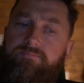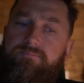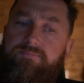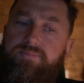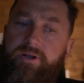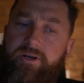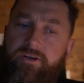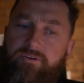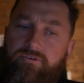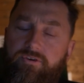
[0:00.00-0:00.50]

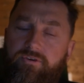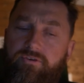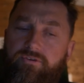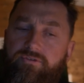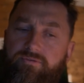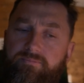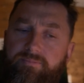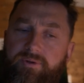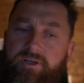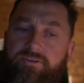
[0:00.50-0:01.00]
But
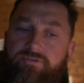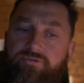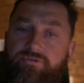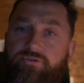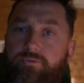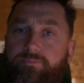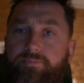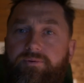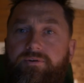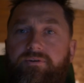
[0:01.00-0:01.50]
it's
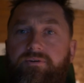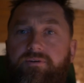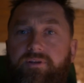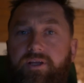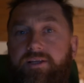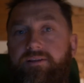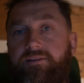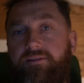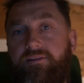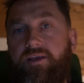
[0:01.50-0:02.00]
super,
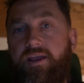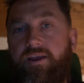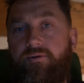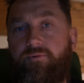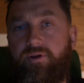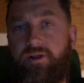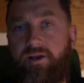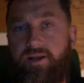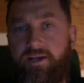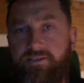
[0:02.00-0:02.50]
like, they
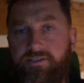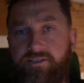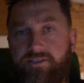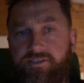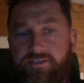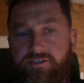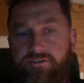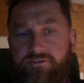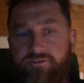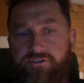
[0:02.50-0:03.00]
realized the
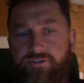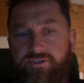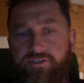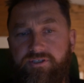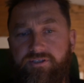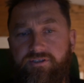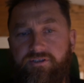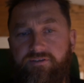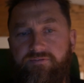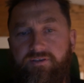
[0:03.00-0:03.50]

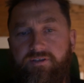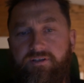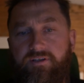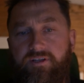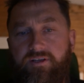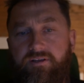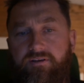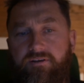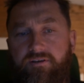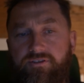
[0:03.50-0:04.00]
seriousness of it,
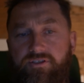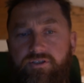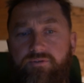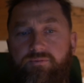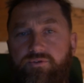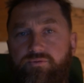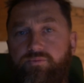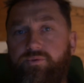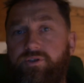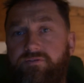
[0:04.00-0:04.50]
because he
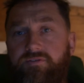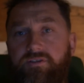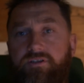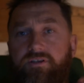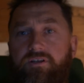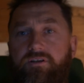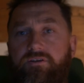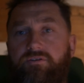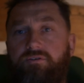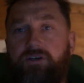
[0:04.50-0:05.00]
was weaving
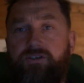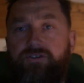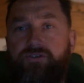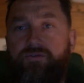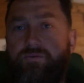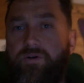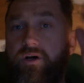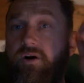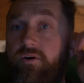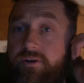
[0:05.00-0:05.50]
all across
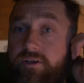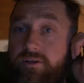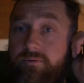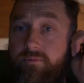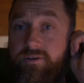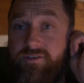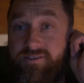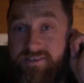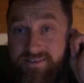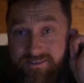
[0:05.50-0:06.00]
the road. He
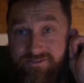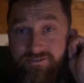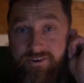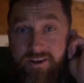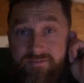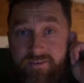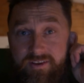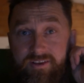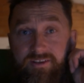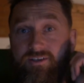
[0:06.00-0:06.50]
was
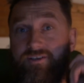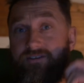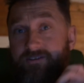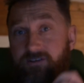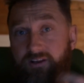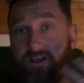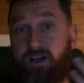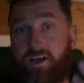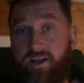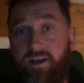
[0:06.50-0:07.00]
driving
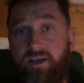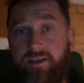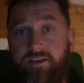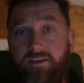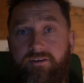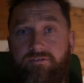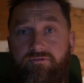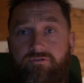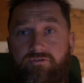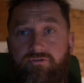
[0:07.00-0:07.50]
a lot like
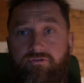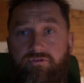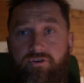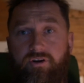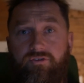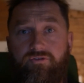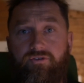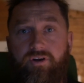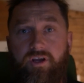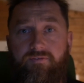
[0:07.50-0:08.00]
a
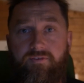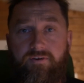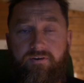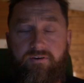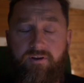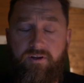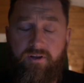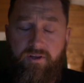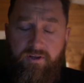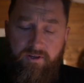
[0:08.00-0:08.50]
drunk
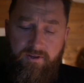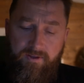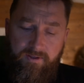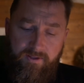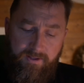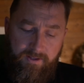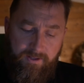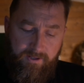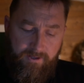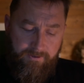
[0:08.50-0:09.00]
driver.
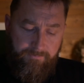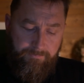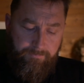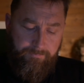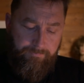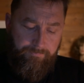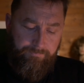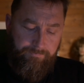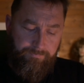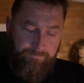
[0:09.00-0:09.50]

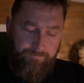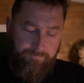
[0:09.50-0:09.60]
And